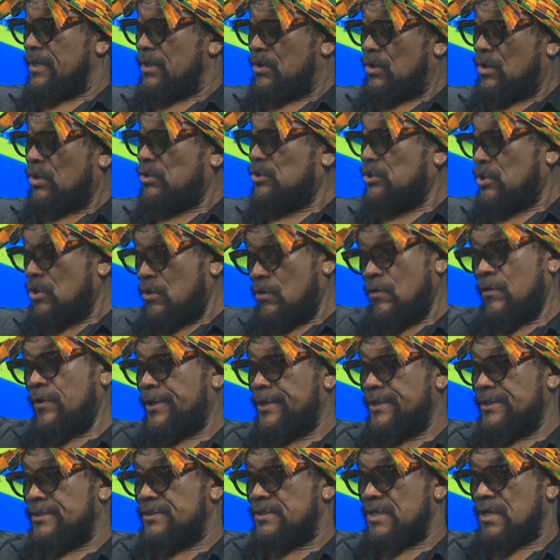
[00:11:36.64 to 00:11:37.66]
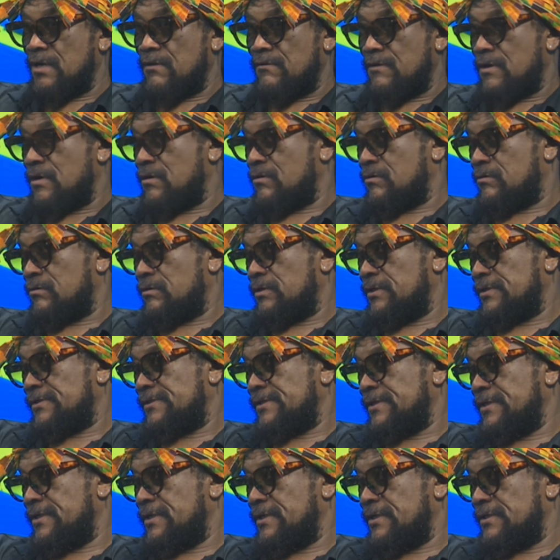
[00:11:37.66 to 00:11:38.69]
young age, around let's
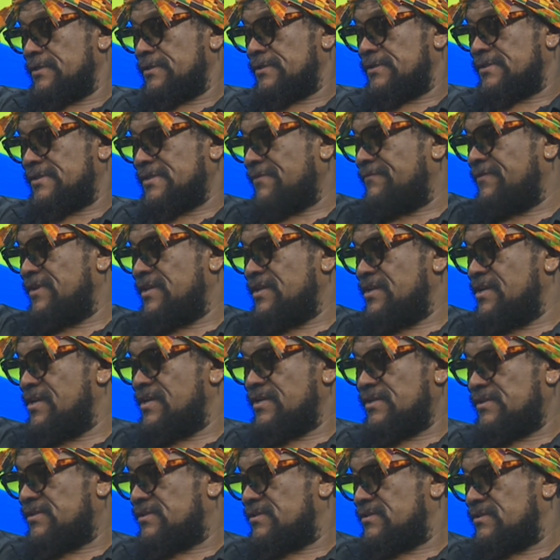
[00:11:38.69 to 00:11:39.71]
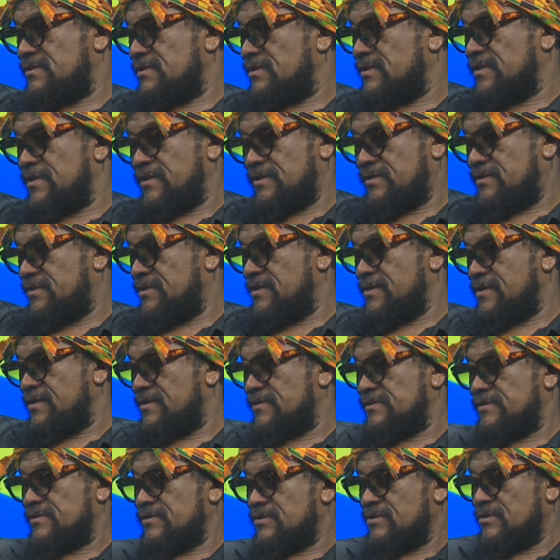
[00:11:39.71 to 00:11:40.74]
say seven years, eight
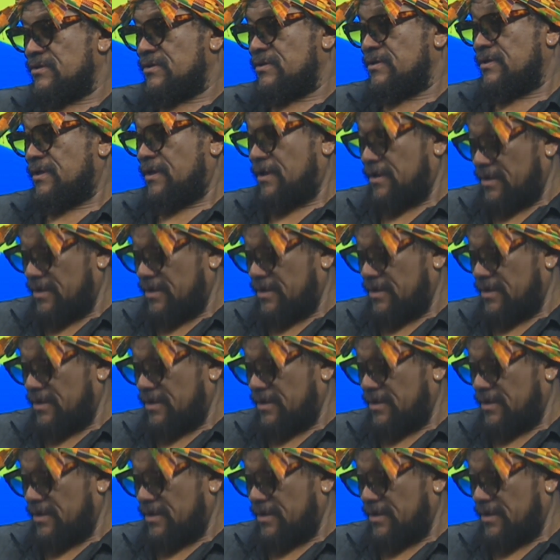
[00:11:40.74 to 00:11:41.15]
years. You and Azuma.